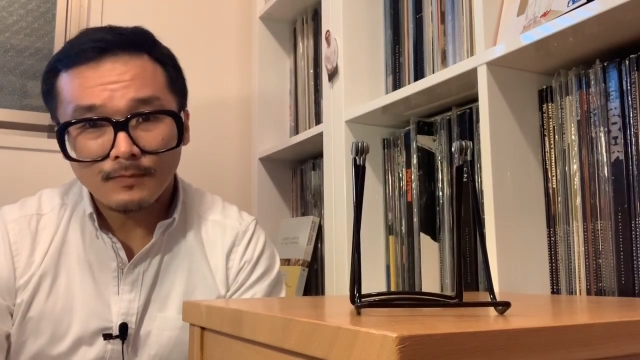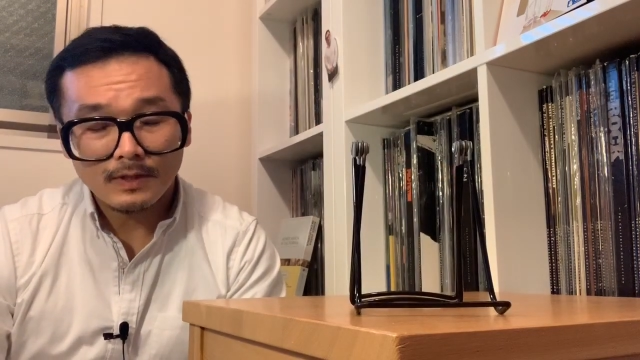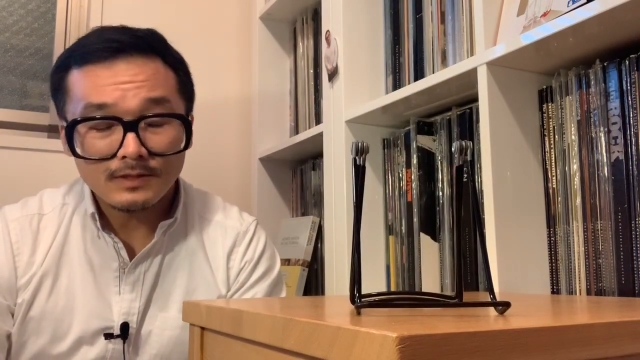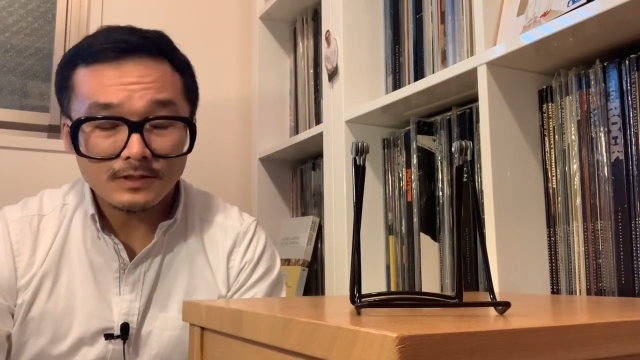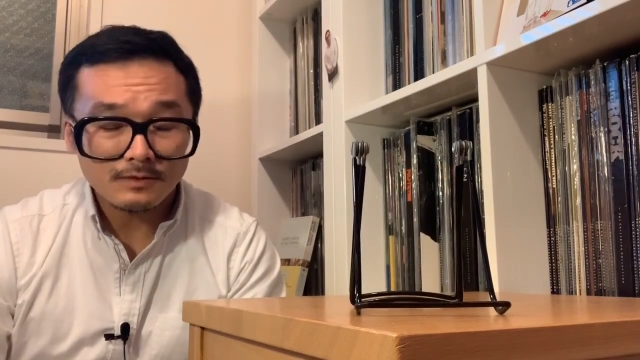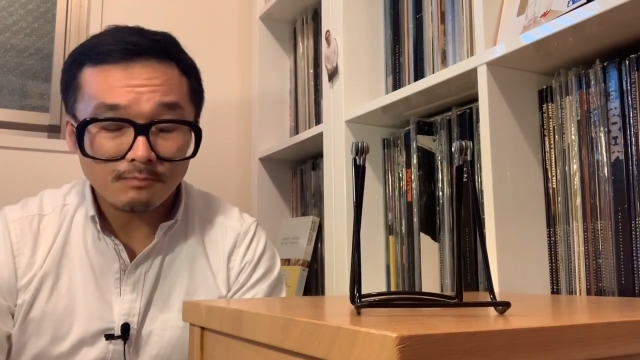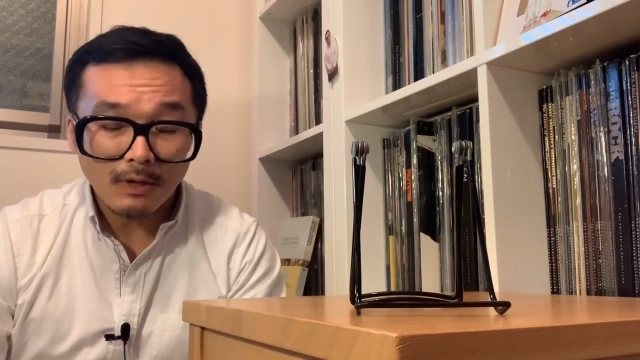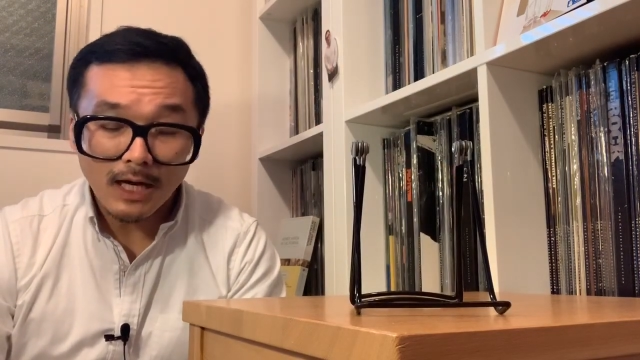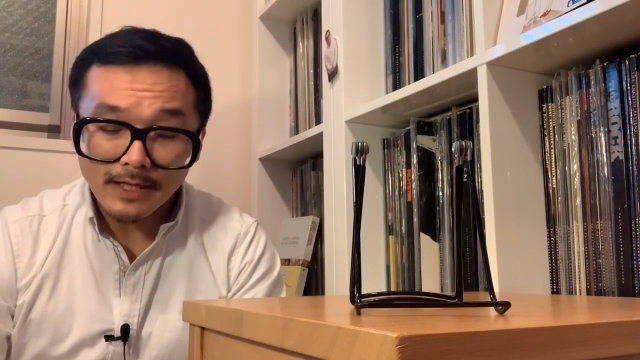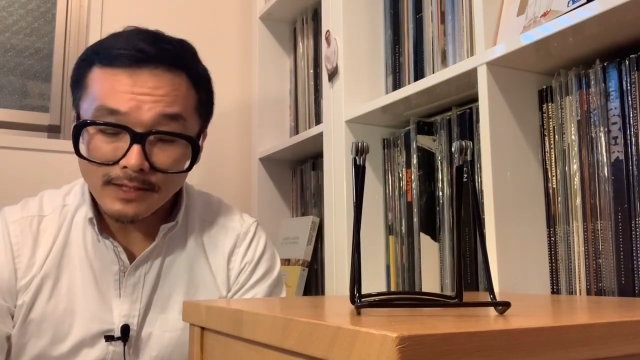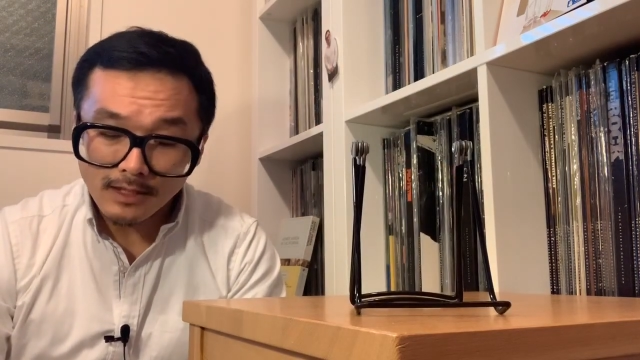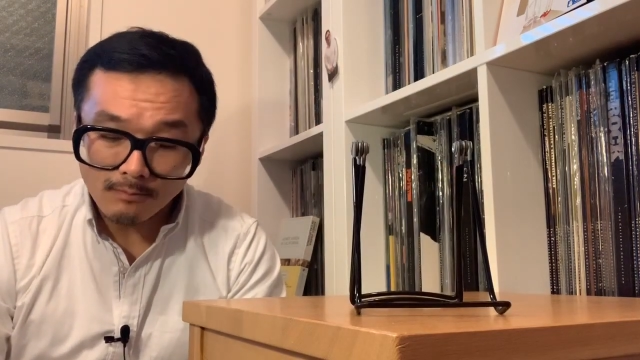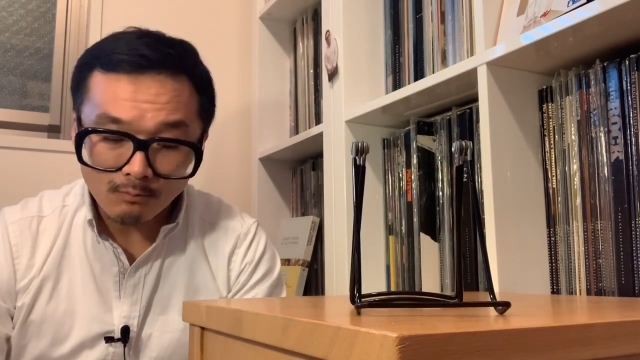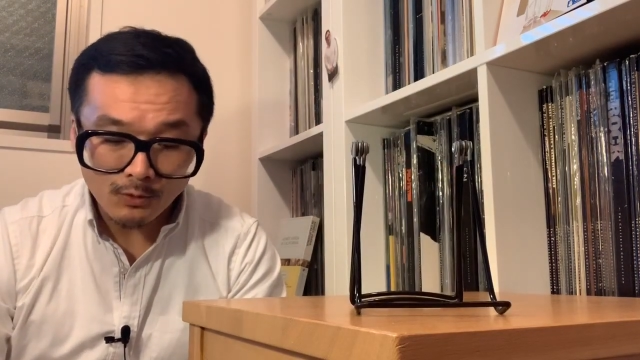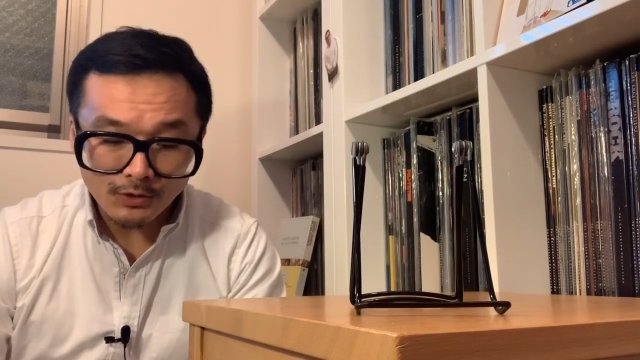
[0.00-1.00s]
spy
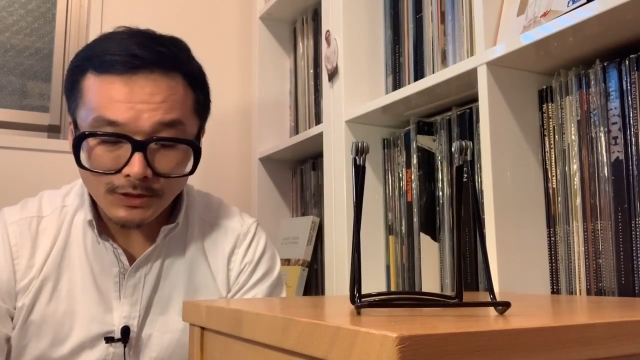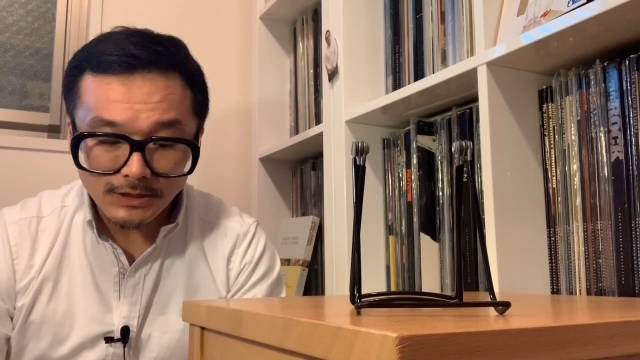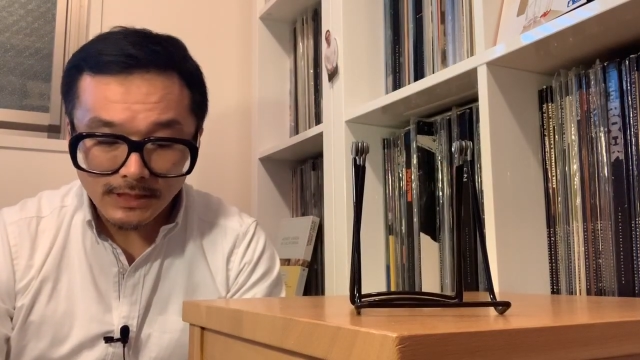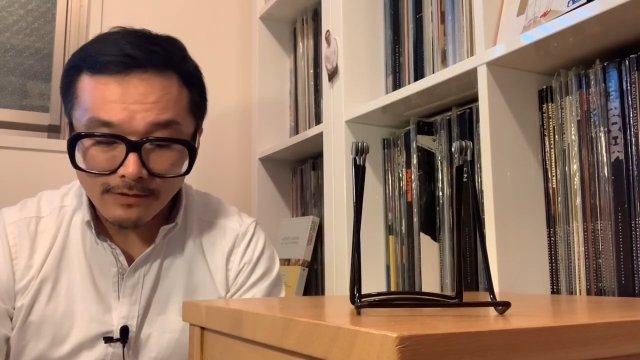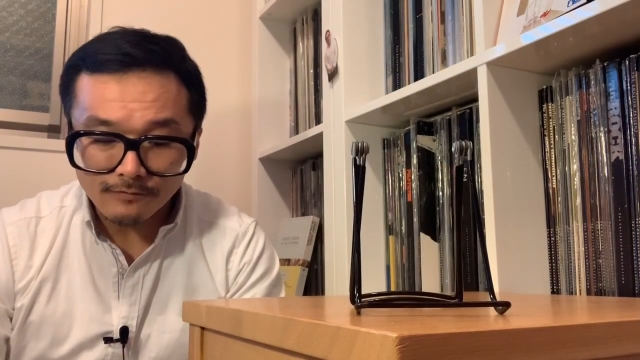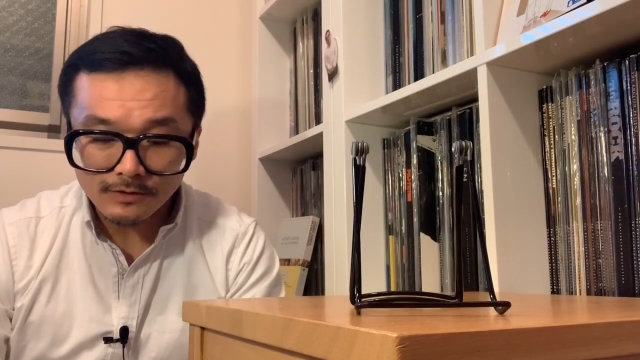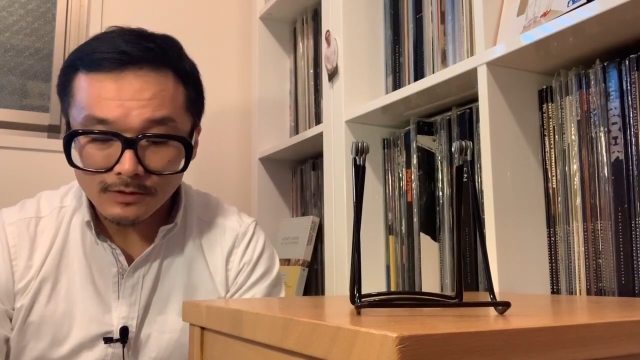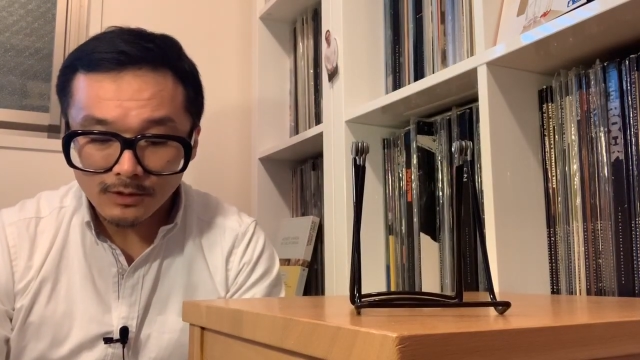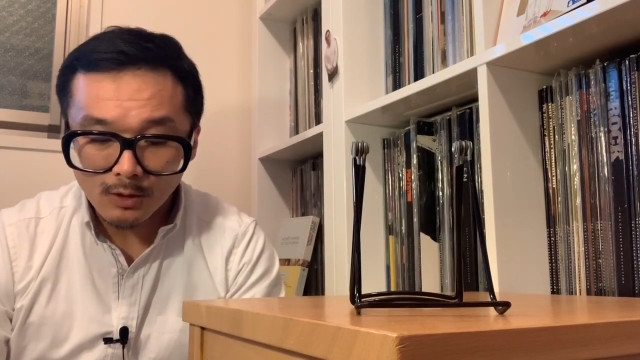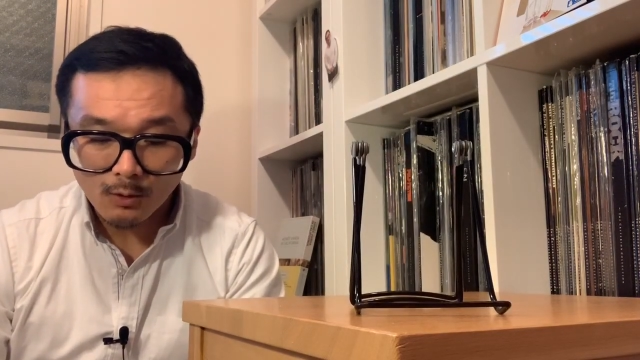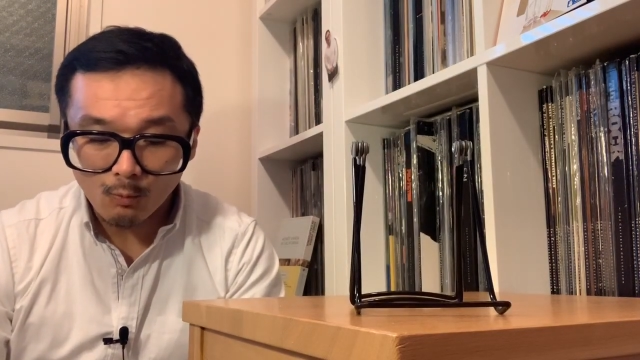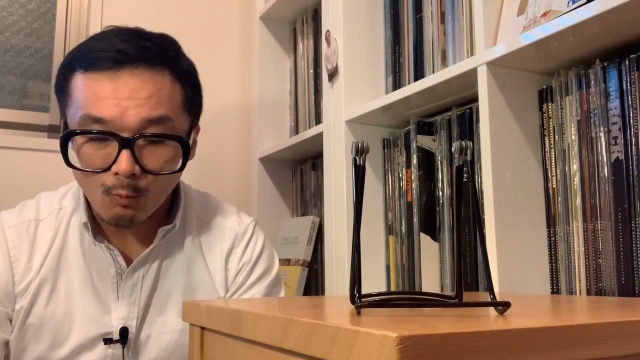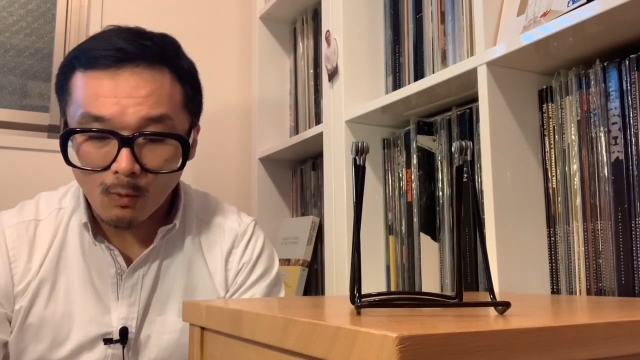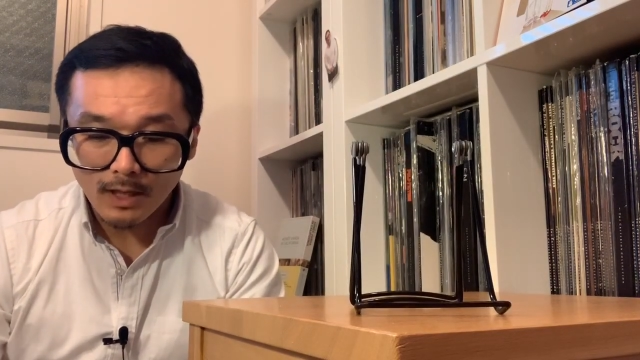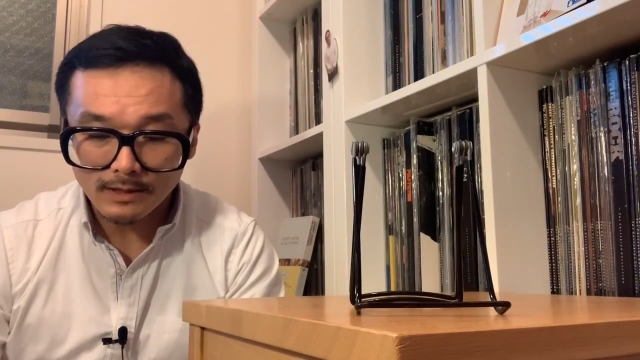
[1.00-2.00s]
number
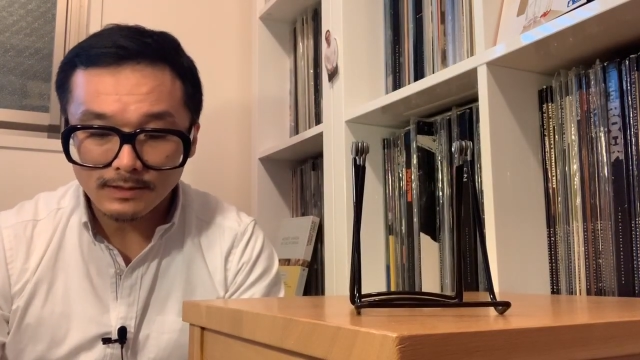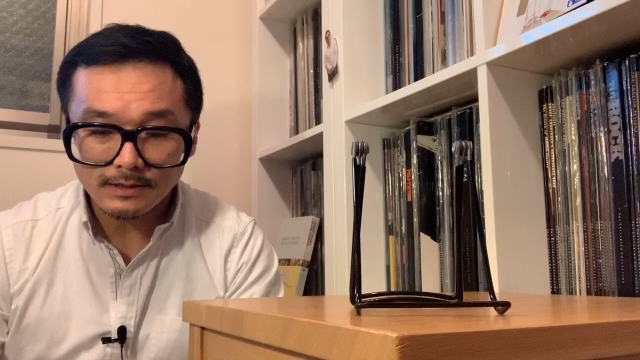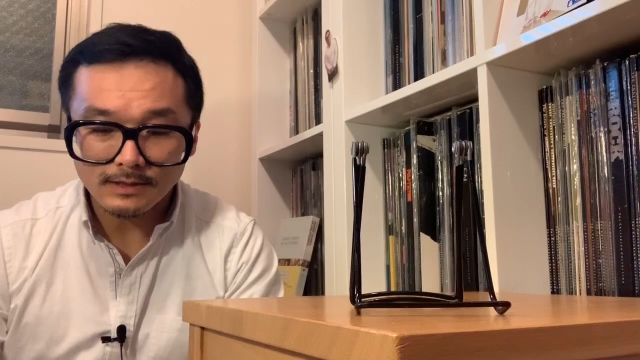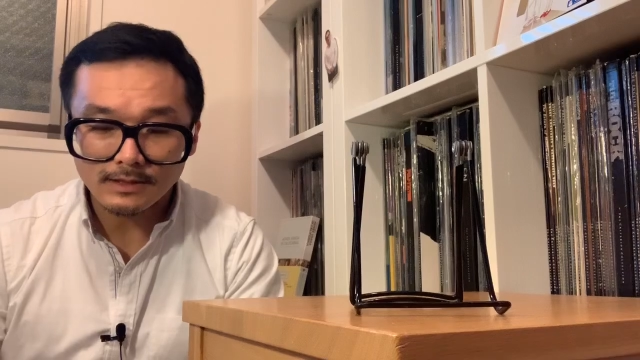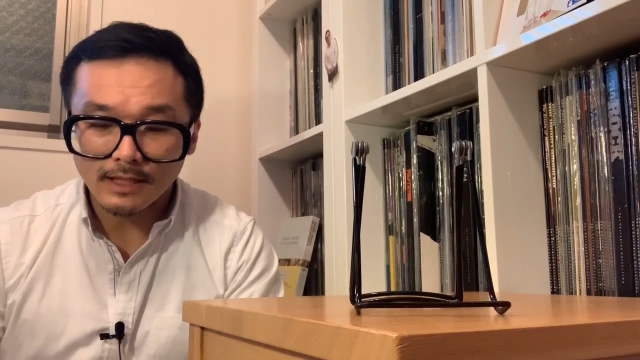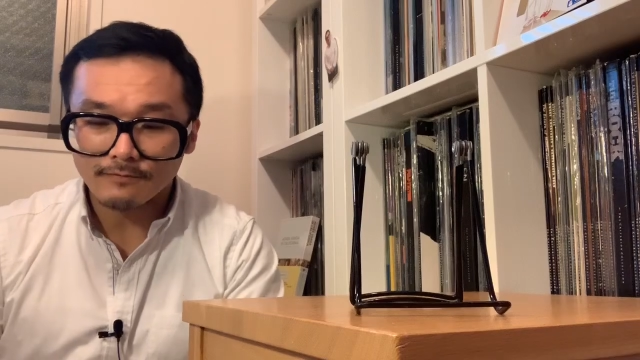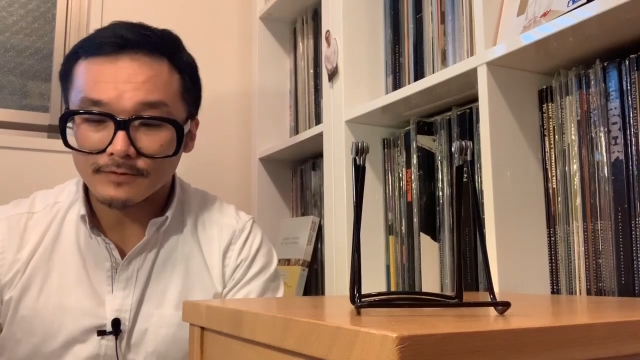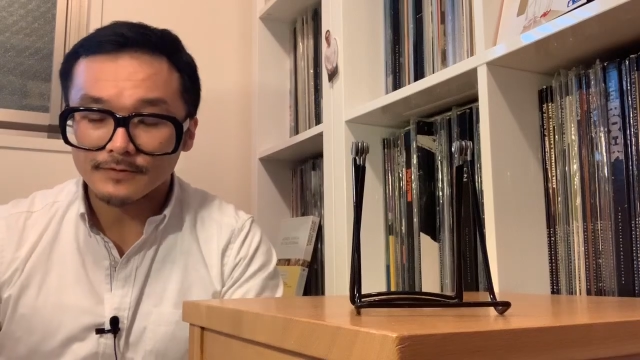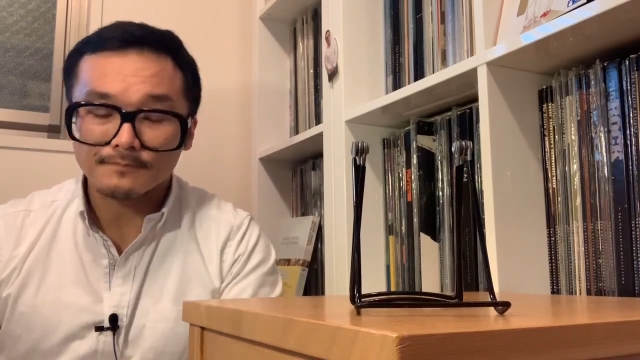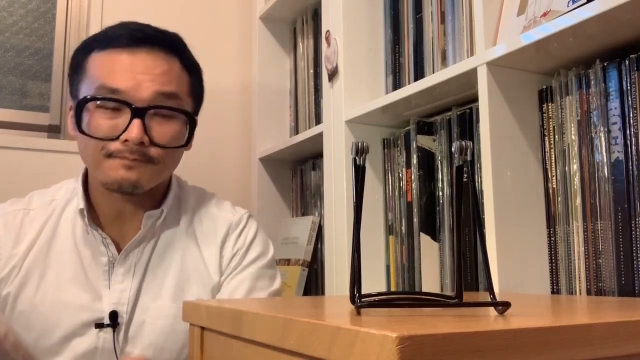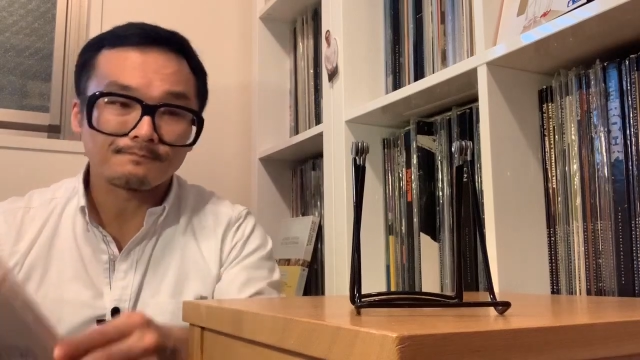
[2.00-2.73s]
717.